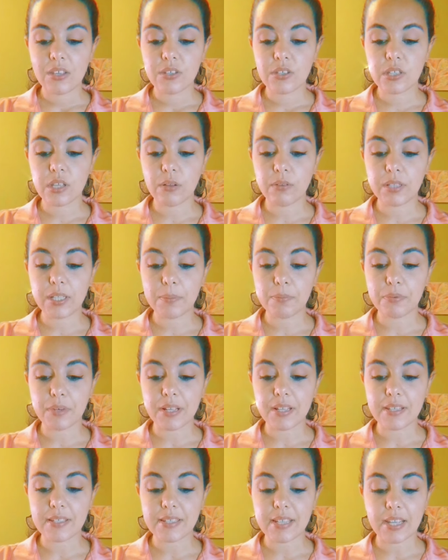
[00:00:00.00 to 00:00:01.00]
So
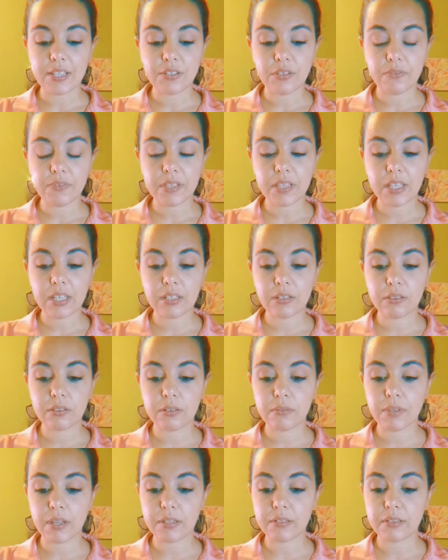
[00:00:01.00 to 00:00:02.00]
Libras, I do feel like
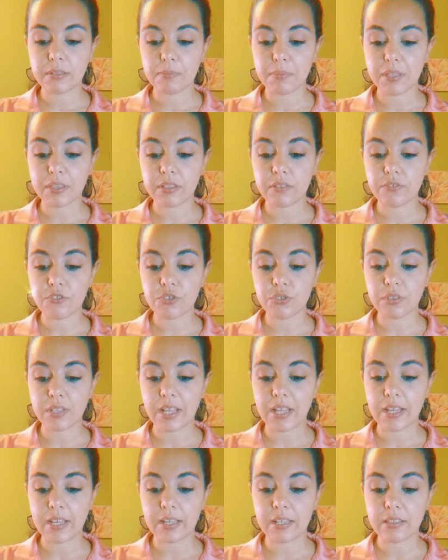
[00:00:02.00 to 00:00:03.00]
throughout the month of
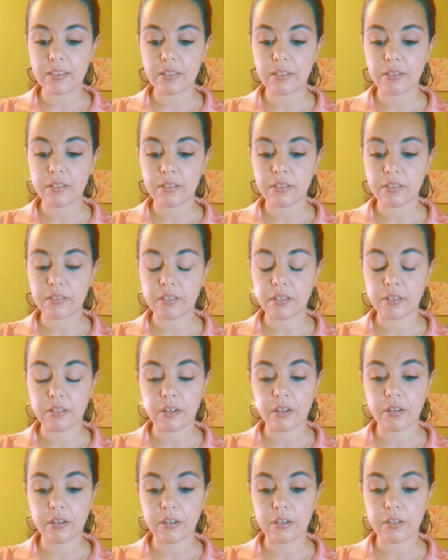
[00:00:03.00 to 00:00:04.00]
July there
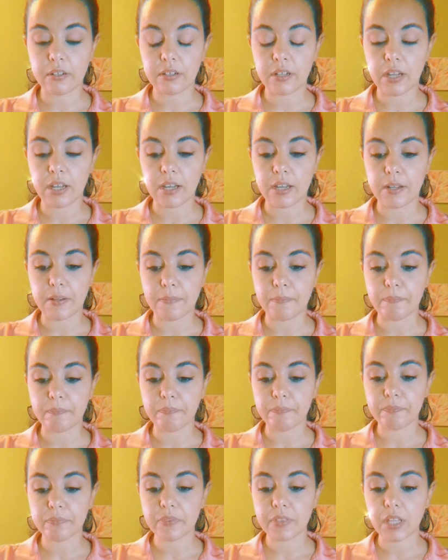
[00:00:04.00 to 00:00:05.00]
are
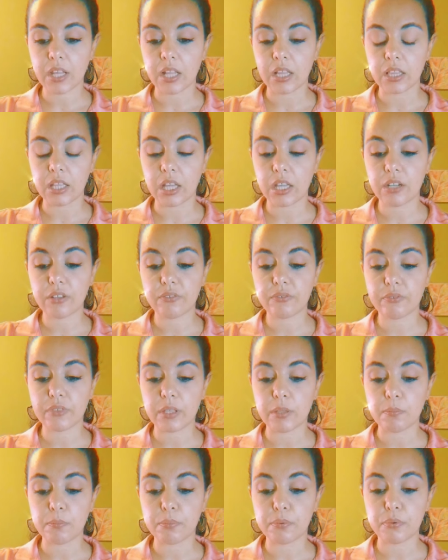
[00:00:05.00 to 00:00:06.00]
a lot of
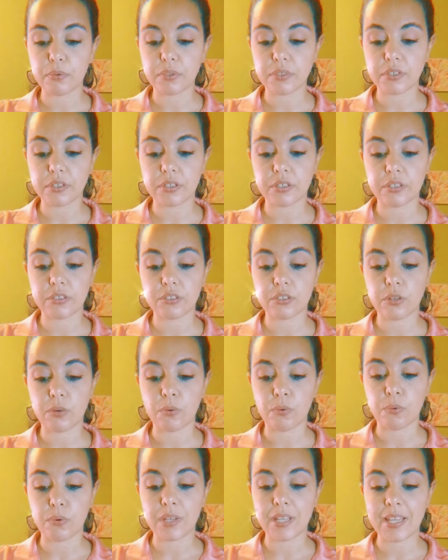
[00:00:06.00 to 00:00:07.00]
important
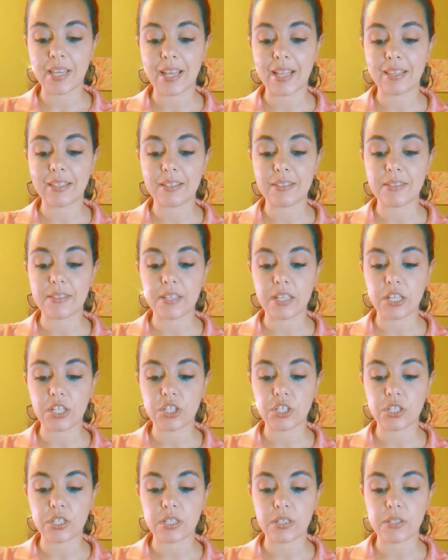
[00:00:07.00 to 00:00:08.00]

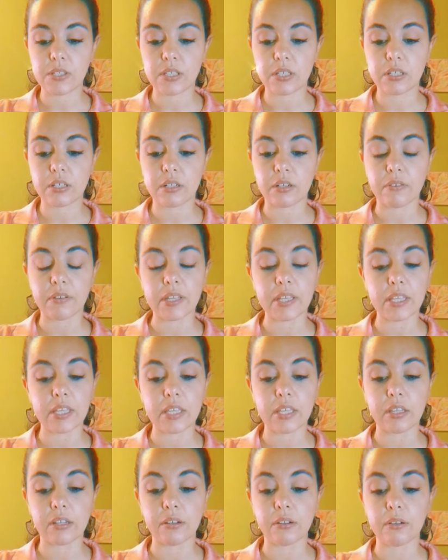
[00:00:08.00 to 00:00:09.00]
realizations occurring
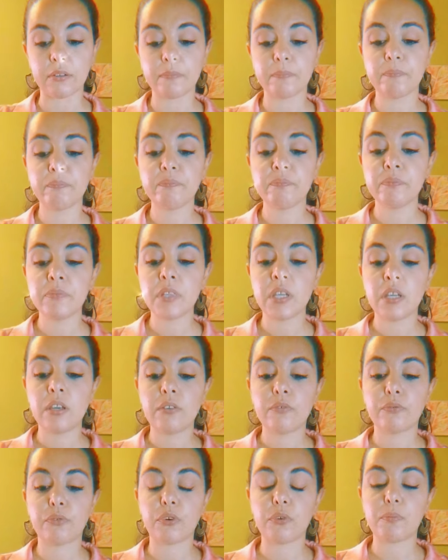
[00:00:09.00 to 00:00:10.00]
here.
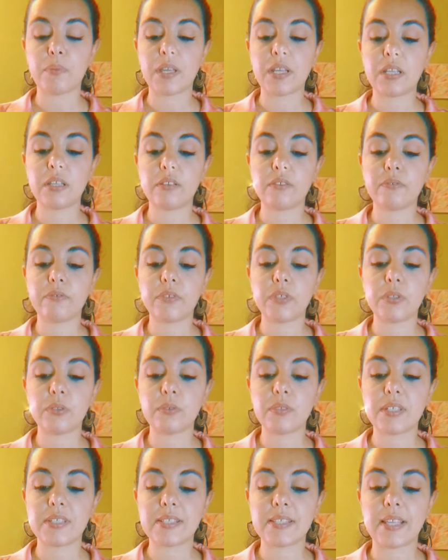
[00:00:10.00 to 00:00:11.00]
For many of
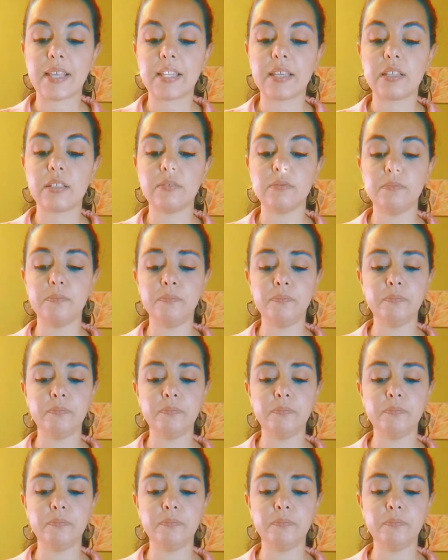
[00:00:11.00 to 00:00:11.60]
you, it's like